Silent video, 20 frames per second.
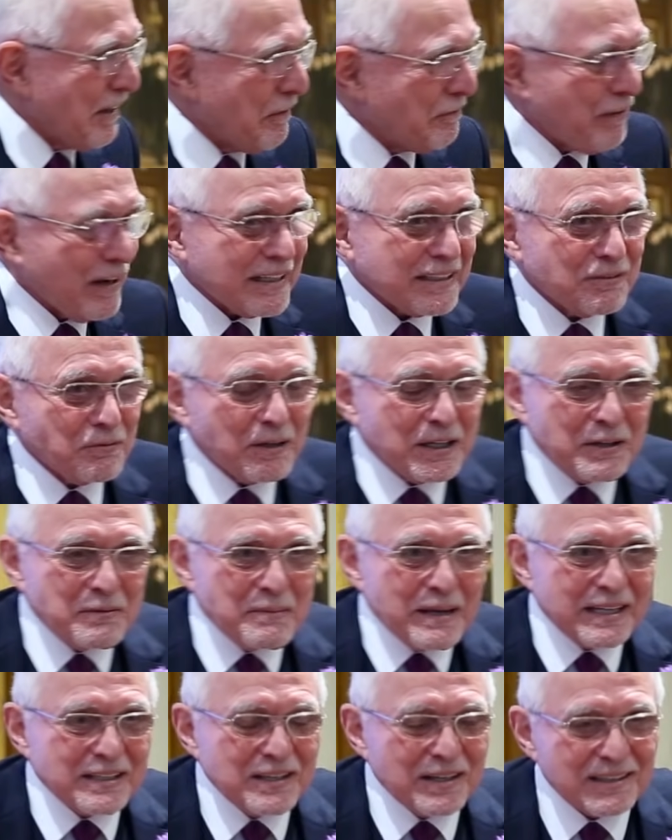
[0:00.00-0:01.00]
don't fucking, what do you
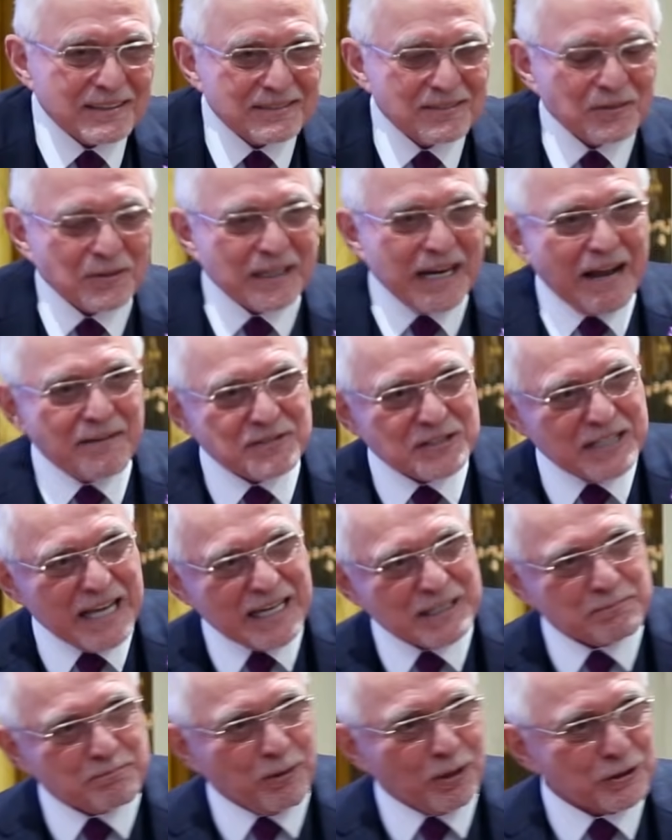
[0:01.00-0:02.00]
mean? We're going to have
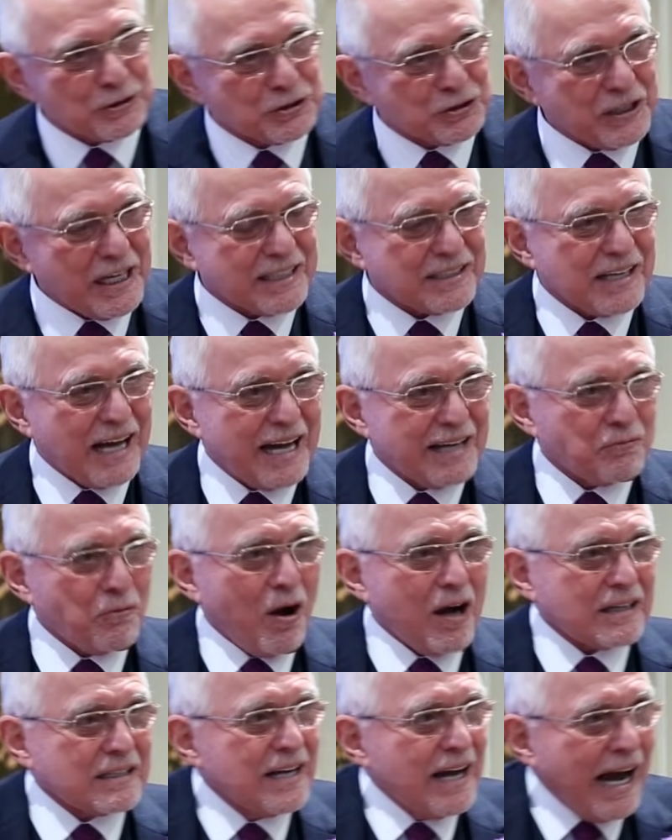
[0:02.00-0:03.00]
sex. Bullshit. I
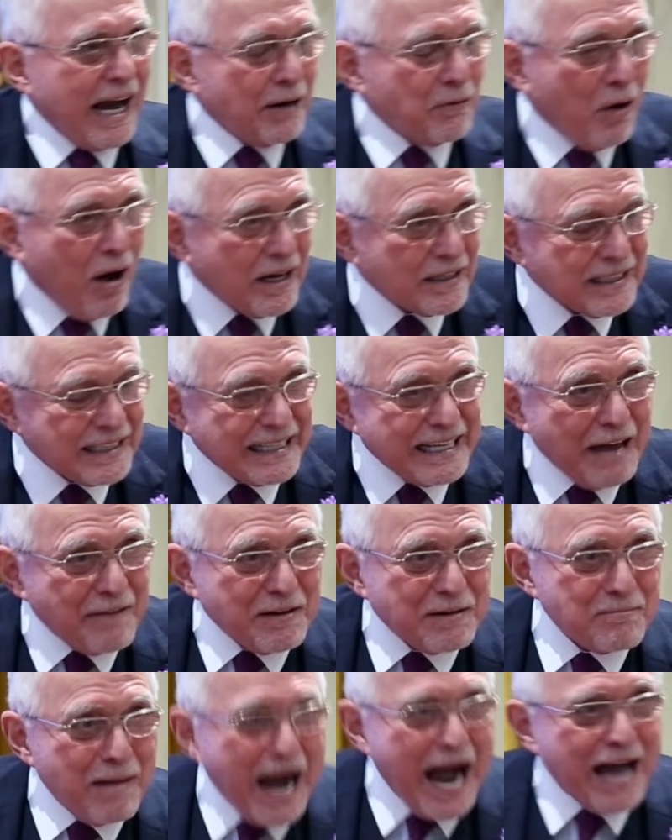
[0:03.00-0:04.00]
walk, I walk
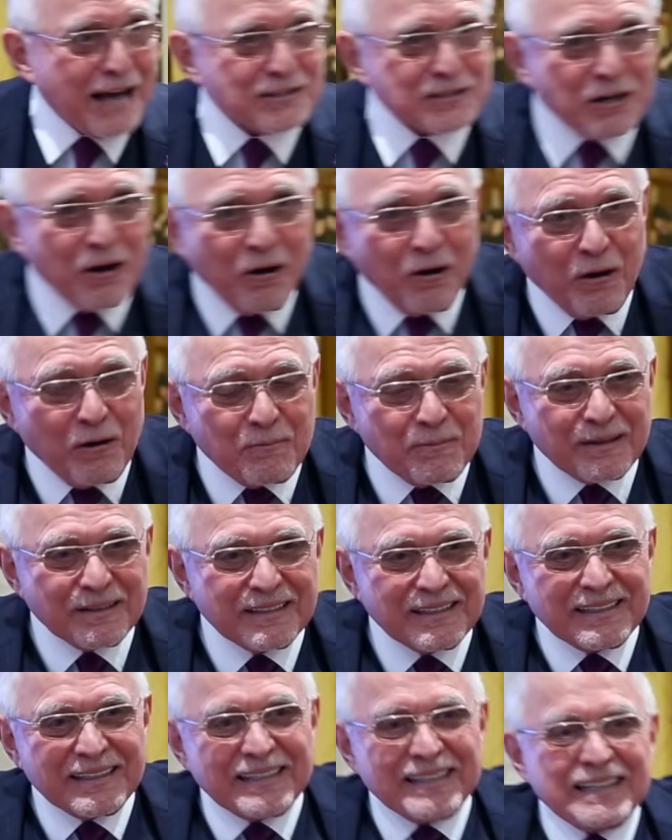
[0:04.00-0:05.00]
11 miles home.
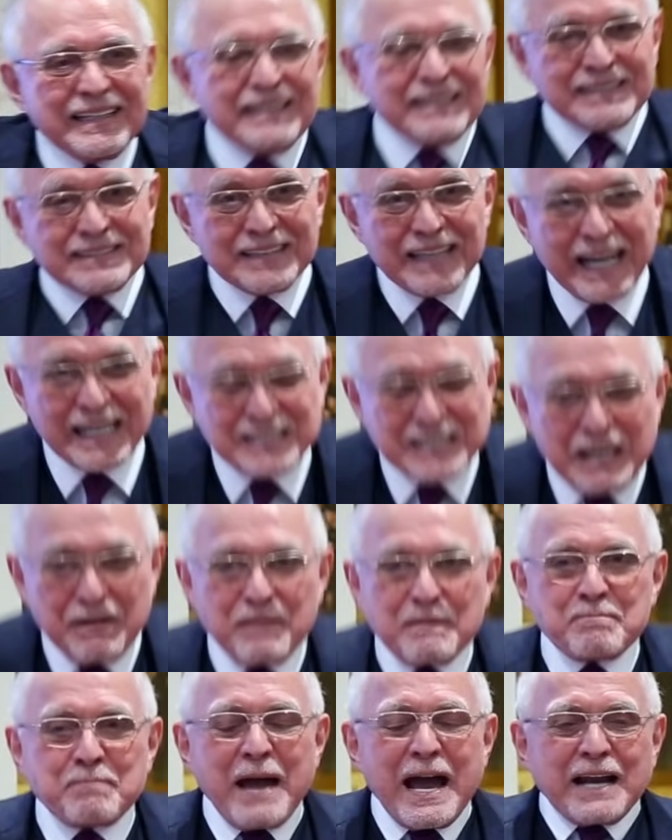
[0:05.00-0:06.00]
It's
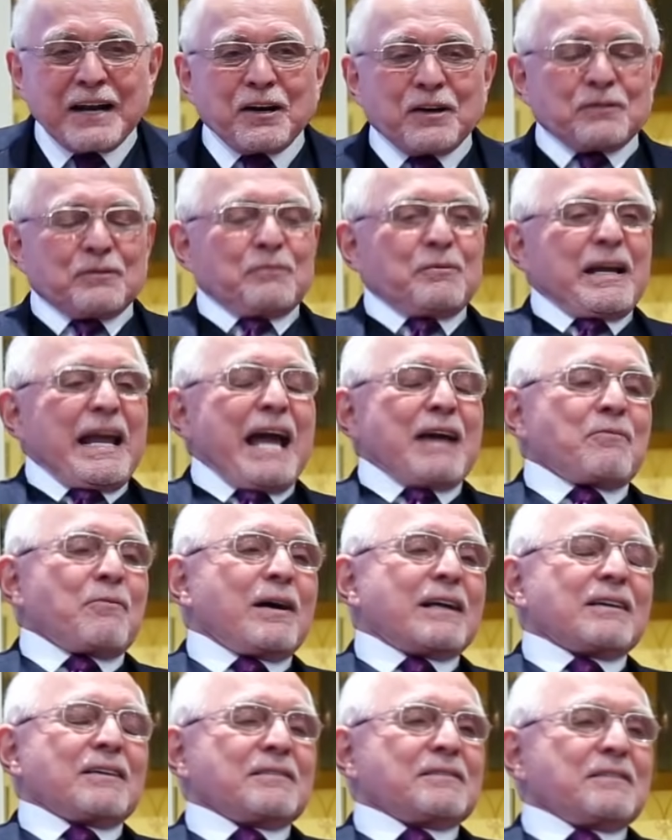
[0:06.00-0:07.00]
even better. We had
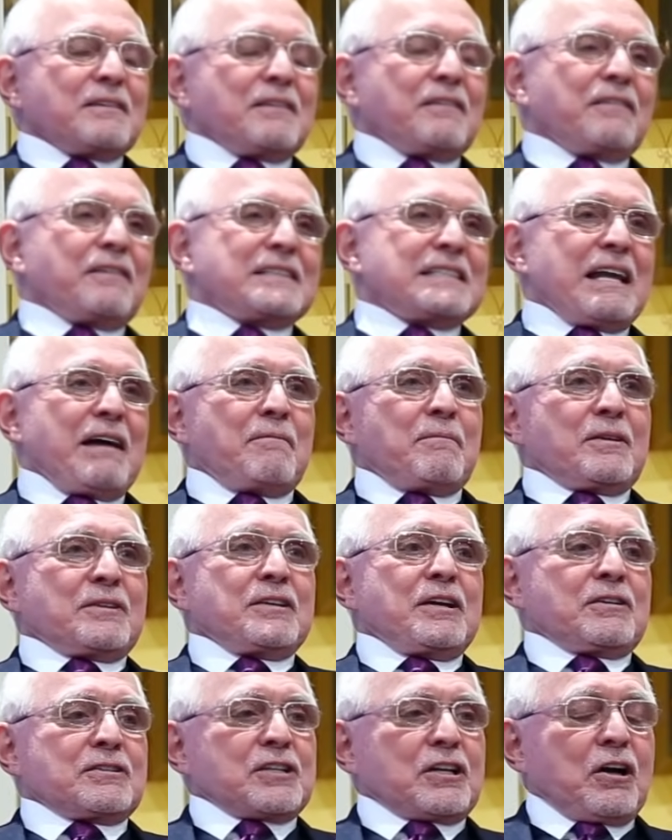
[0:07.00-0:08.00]
one a, a number
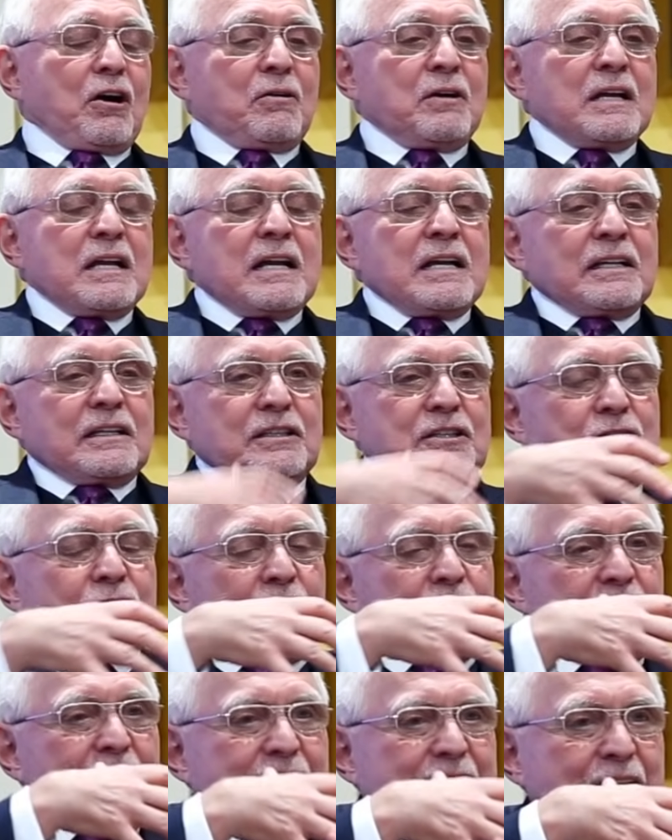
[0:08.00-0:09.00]
of years ago. You
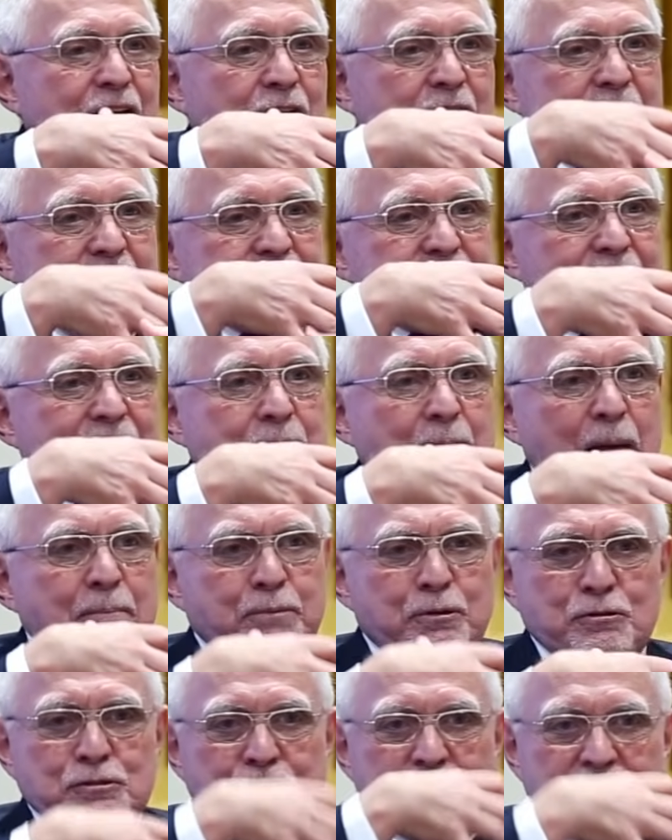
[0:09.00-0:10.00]
know, they carry kids like
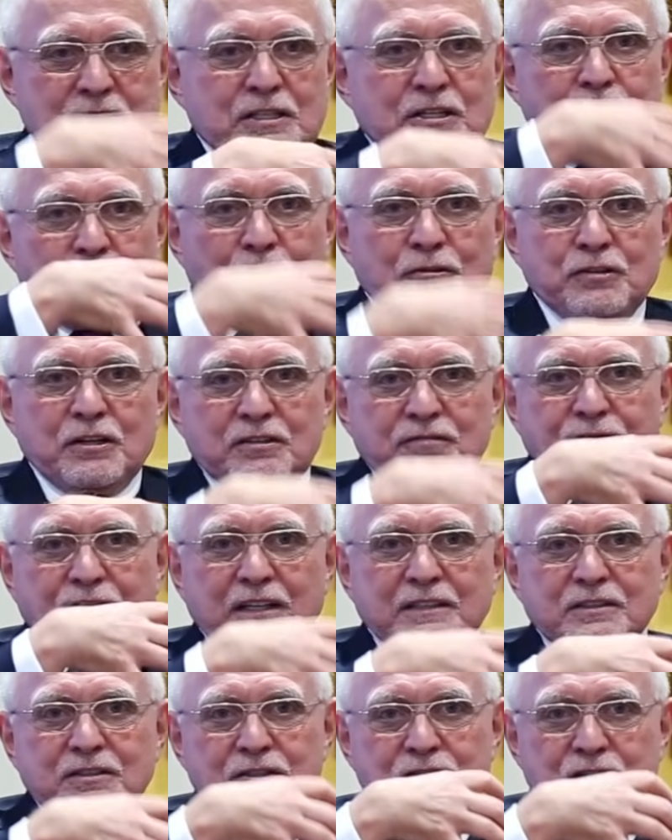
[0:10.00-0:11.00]
papooses, you know, in the
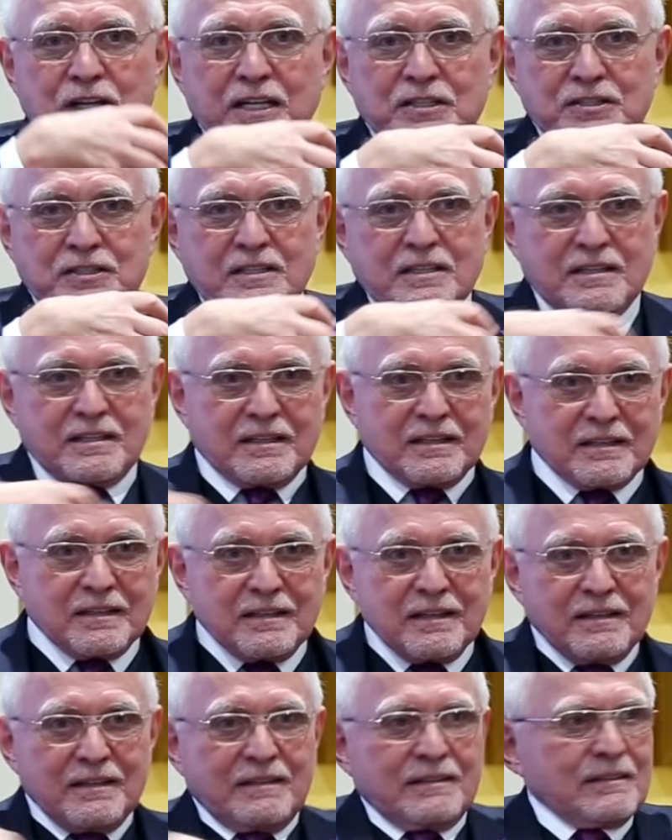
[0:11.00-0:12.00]
front chest, the,
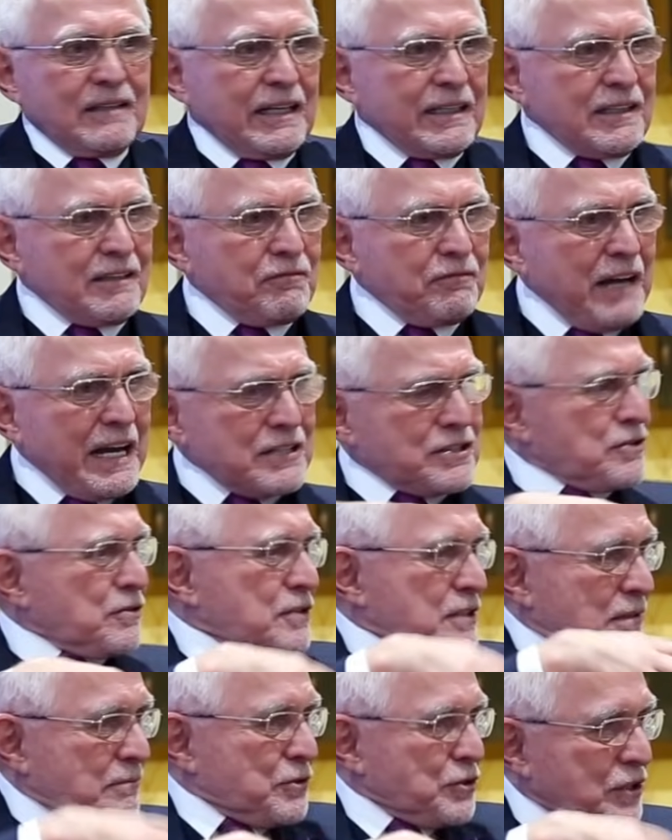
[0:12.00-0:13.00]
like a vest
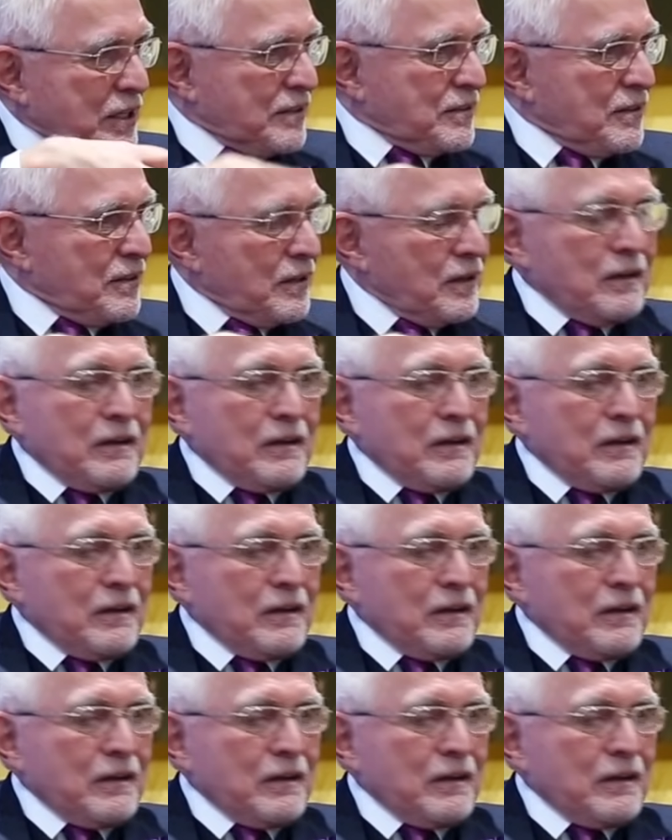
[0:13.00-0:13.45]
or some shit